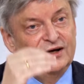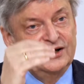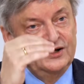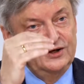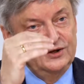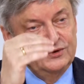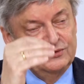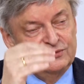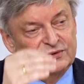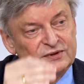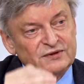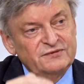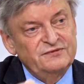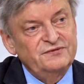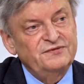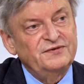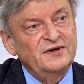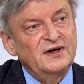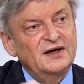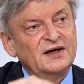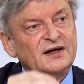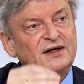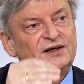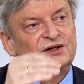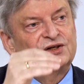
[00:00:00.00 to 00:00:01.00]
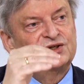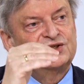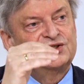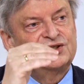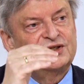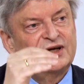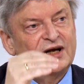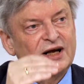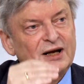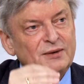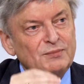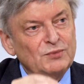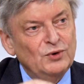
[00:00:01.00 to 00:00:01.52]
You will find the
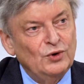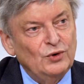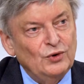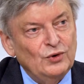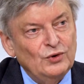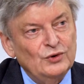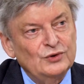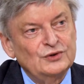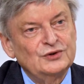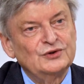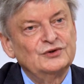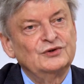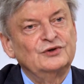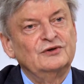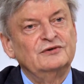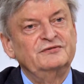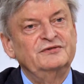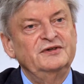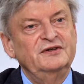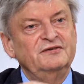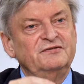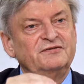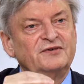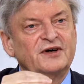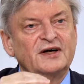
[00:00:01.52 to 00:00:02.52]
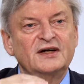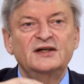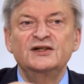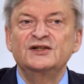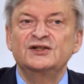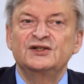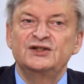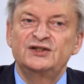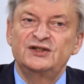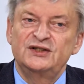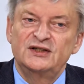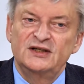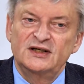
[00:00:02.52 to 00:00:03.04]
same order of
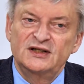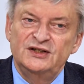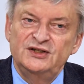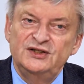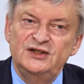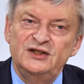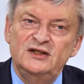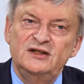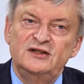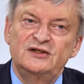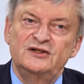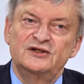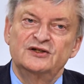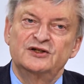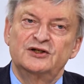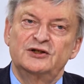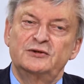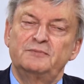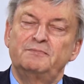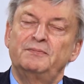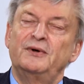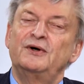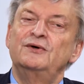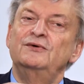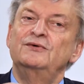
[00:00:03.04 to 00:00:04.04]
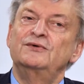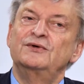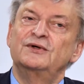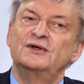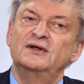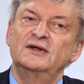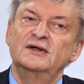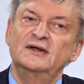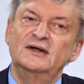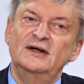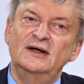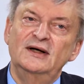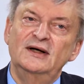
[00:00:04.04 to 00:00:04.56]
events that Jesus spoke